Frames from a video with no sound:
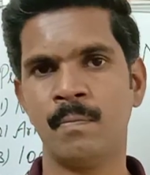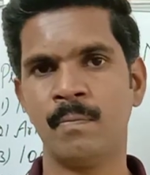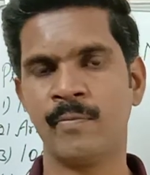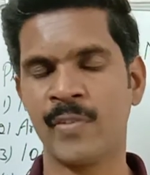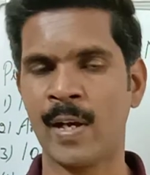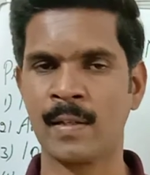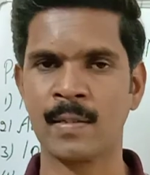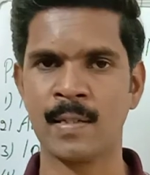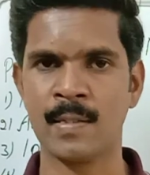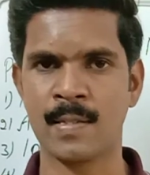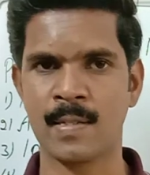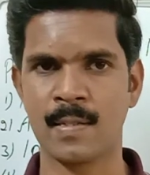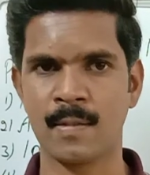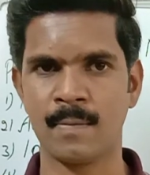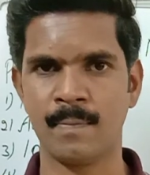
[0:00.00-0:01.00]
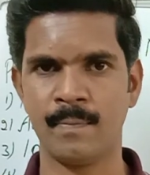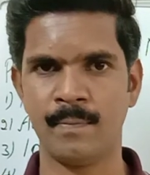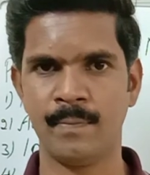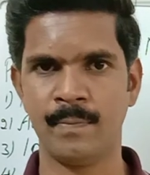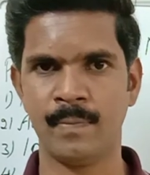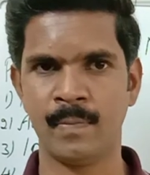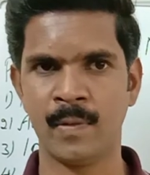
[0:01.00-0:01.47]
factors.
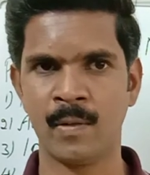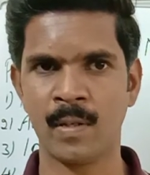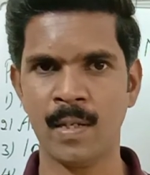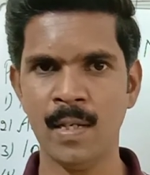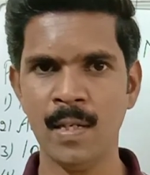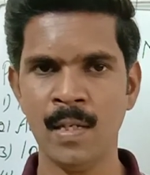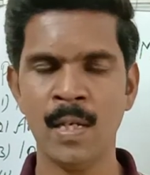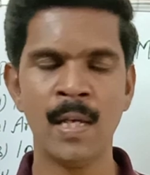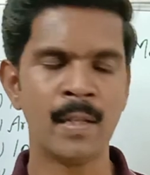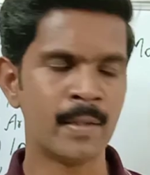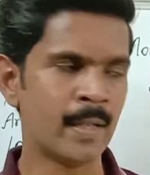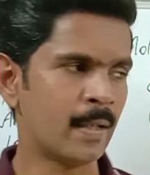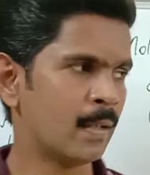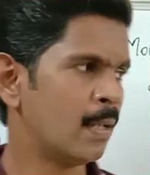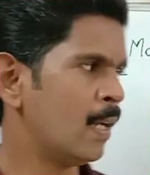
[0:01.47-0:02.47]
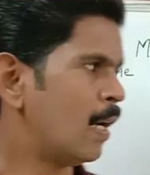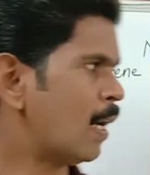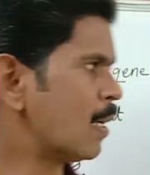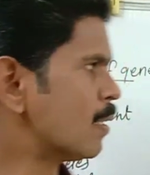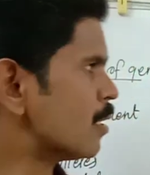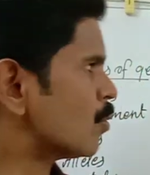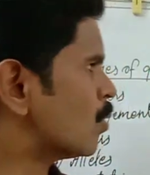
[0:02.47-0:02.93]
Okay, then
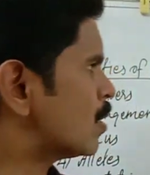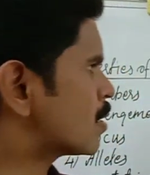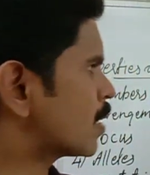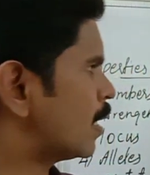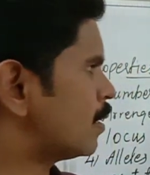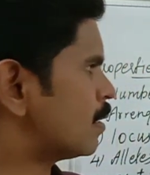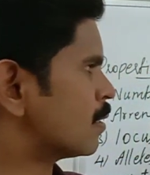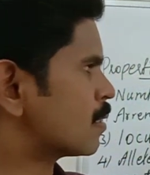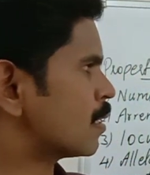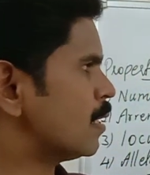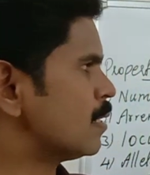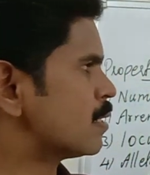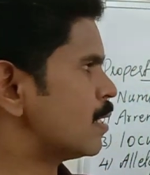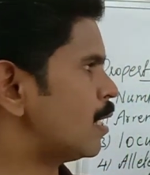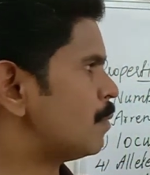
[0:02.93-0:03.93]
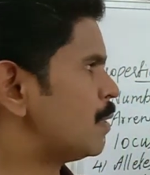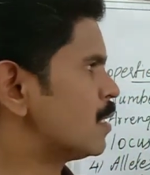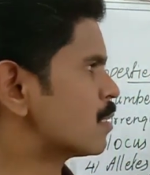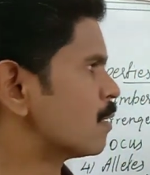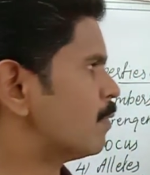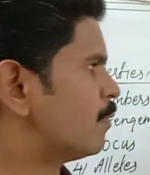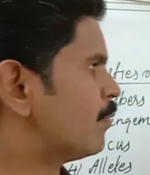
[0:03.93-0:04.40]
another one scientist, his name
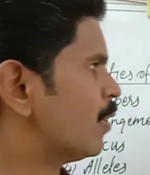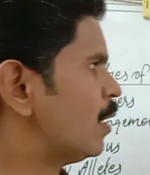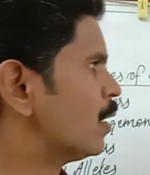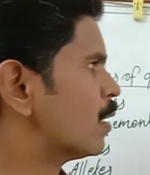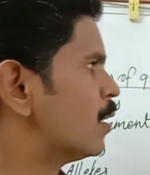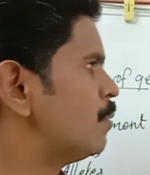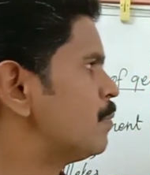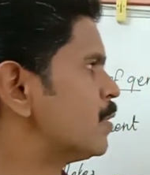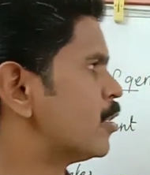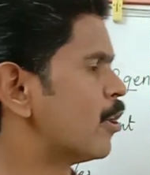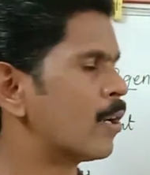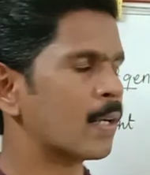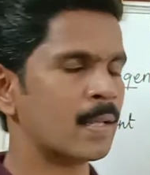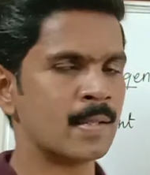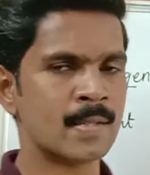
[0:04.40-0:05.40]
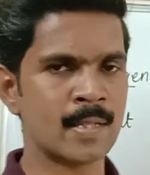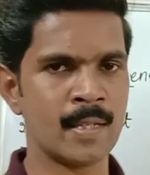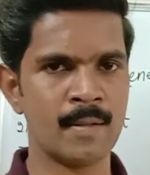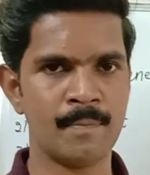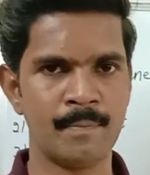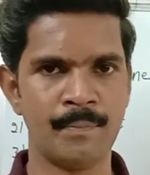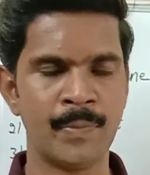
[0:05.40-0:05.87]
is Wilhelm Jorgensen.
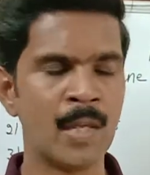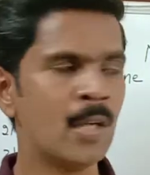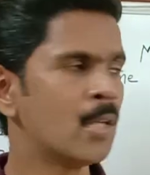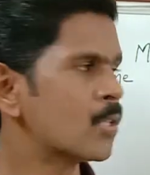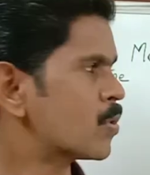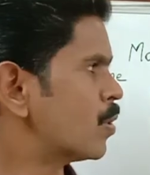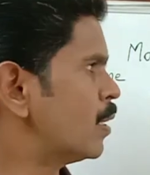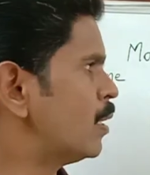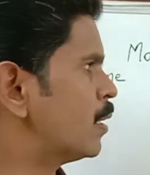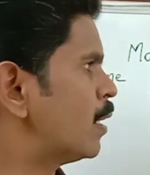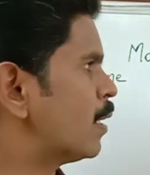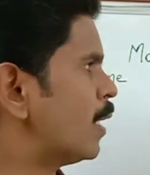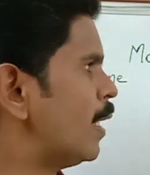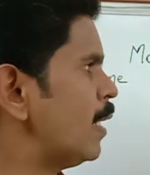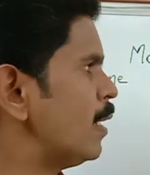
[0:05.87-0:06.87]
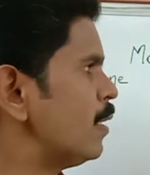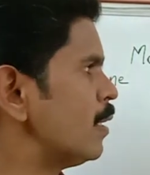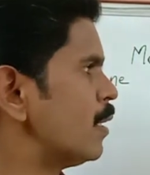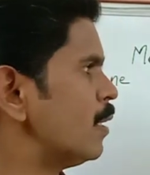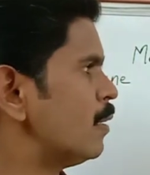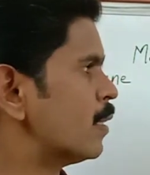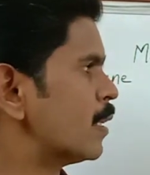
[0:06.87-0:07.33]
So in
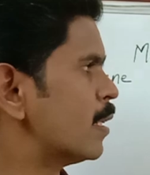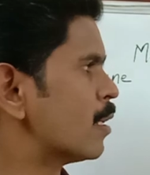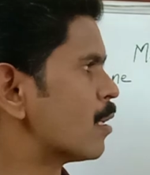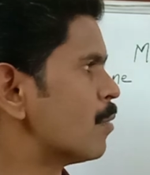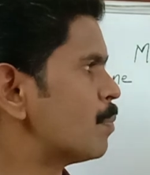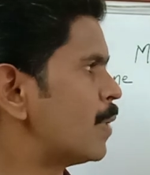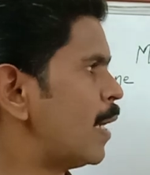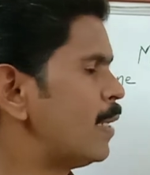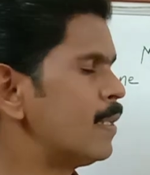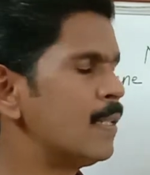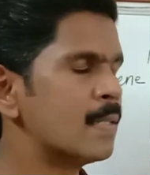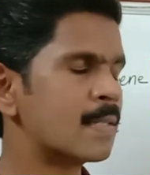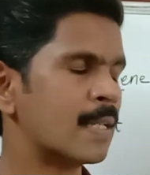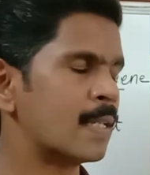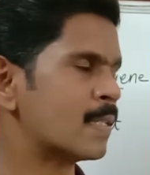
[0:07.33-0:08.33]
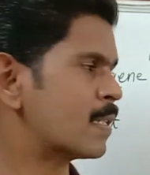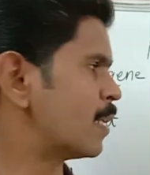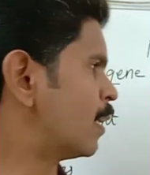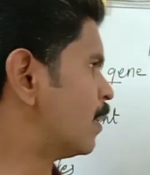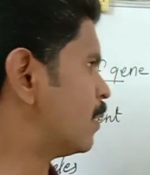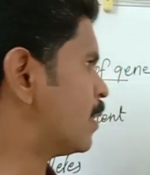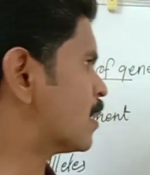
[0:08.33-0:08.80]
the year of
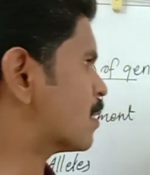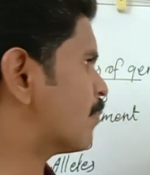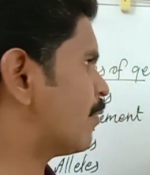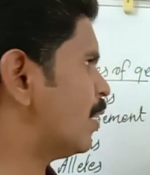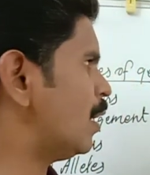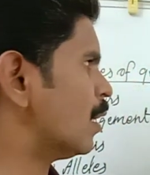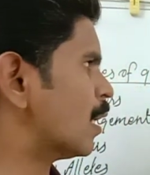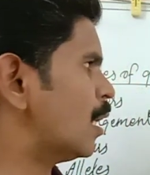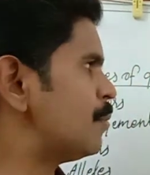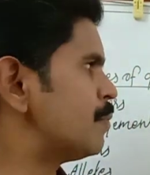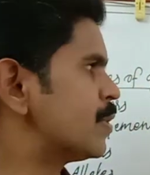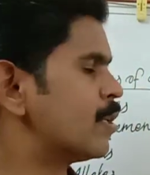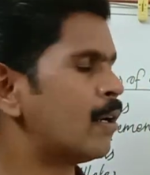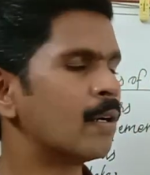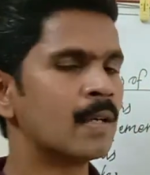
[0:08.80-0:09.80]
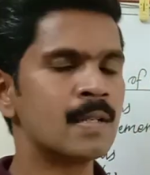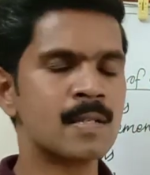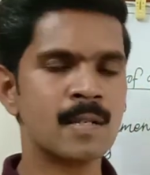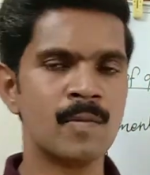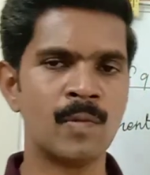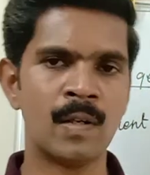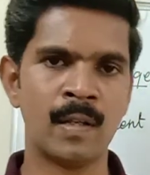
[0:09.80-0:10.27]
1960, this Wilhelm
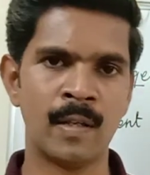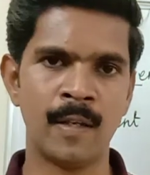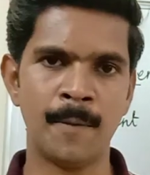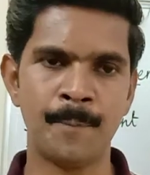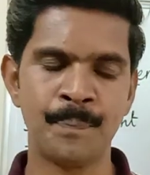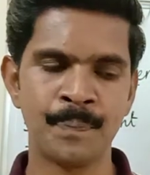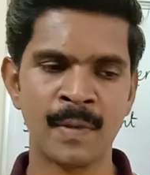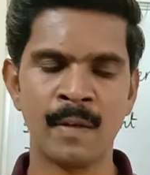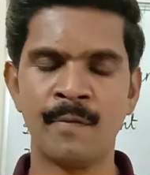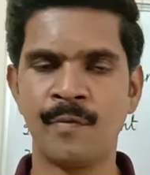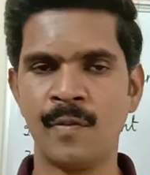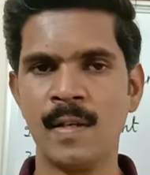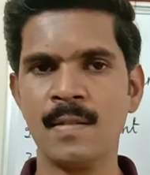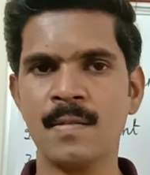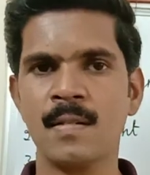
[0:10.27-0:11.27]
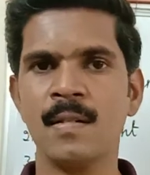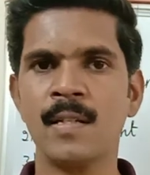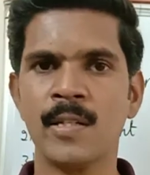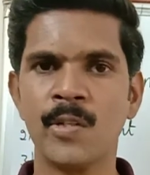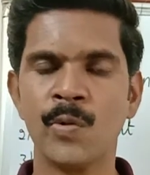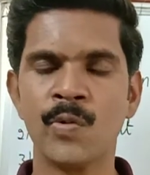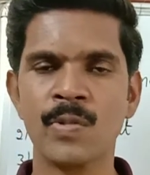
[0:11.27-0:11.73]
Jorgensen only first
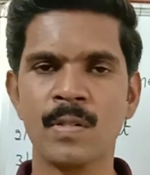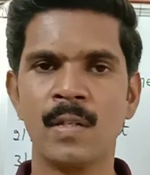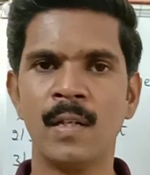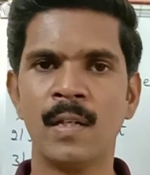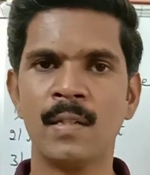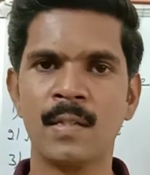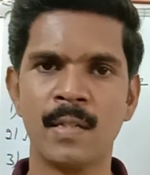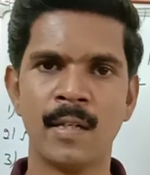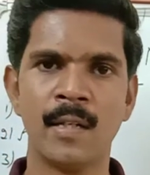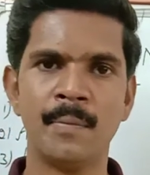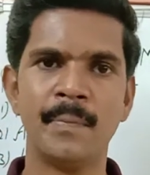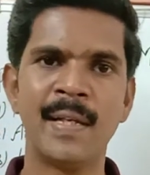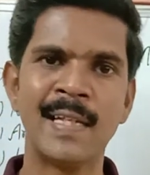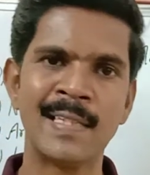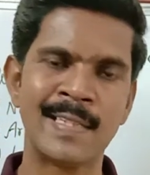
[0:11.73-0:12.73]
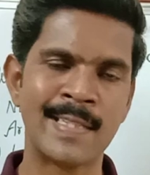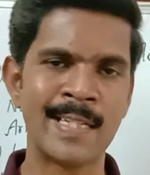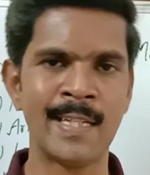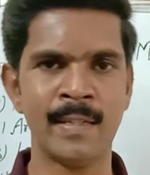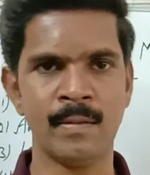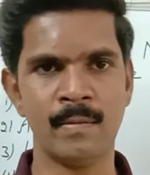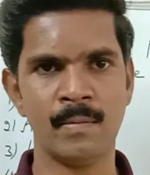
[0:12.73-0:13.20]
used the term
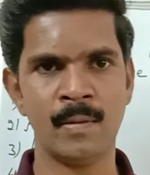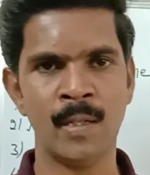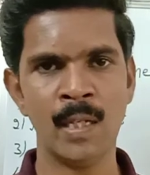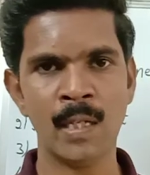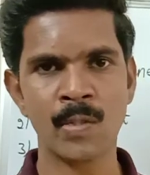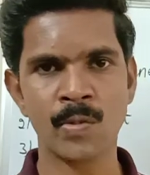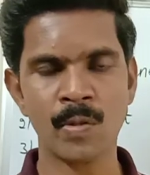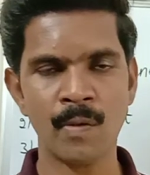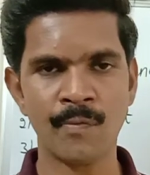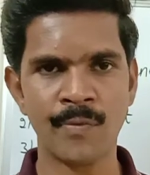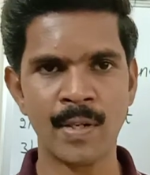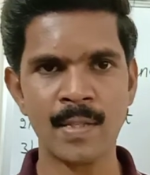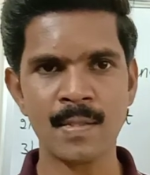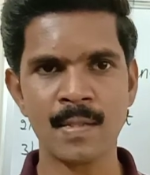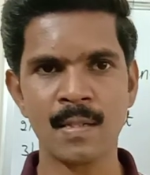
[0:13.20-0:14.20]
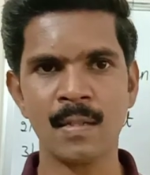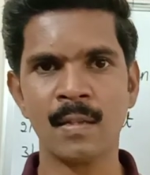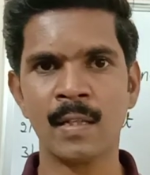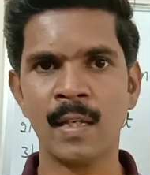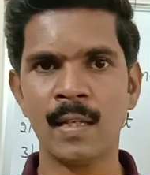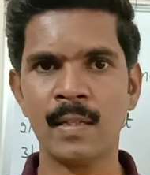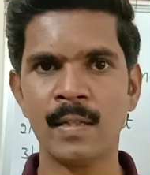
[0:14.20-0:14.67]
gene. So first
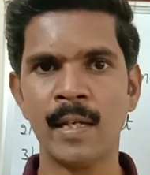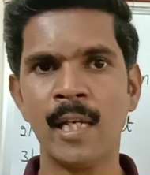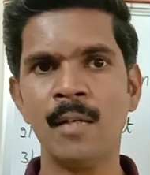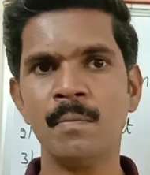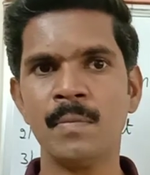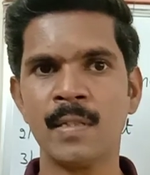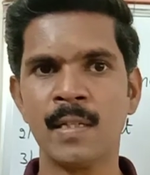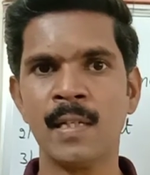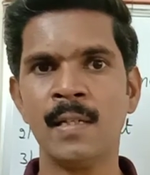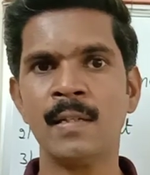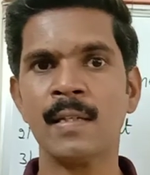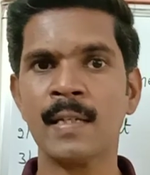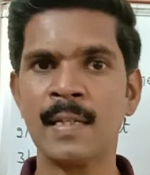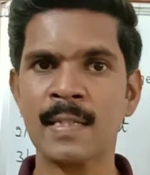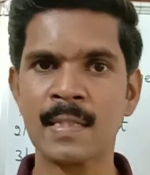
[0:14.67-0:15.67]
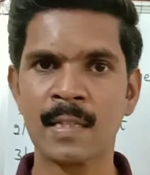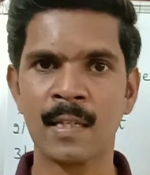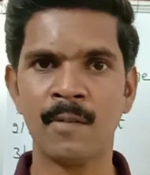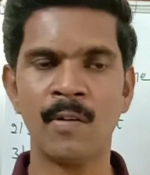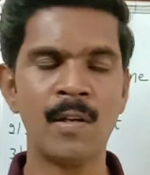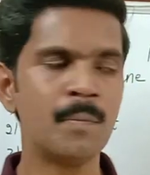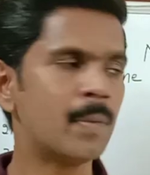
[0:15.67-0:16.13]
the name gene is
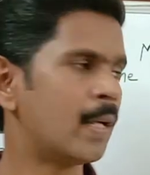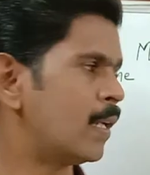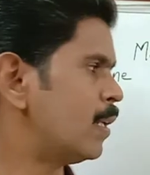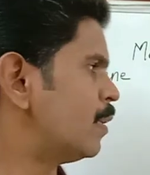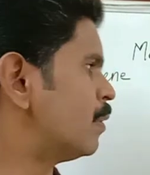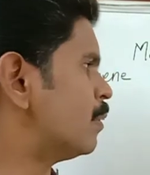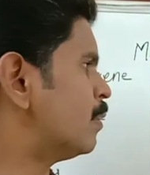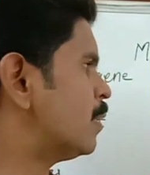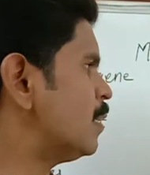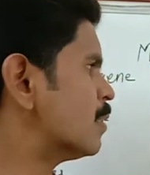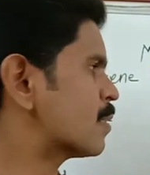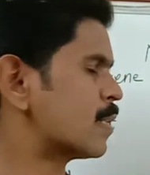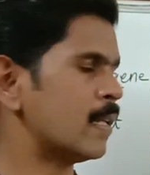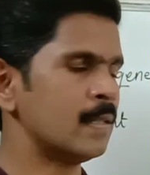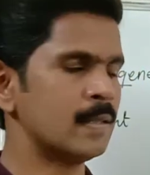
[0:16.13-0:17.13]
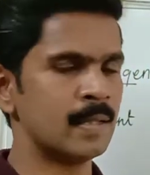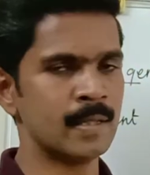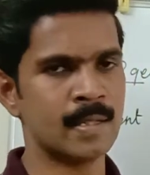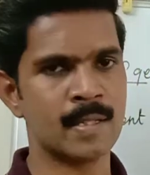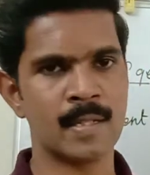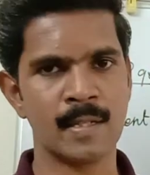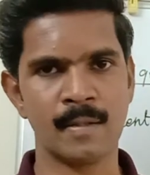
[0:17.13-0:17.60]
given by this
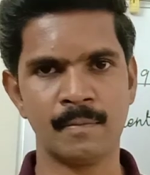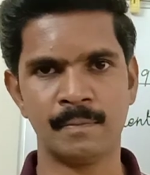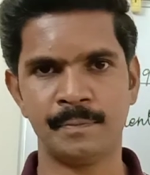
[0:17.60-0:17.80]
scientist.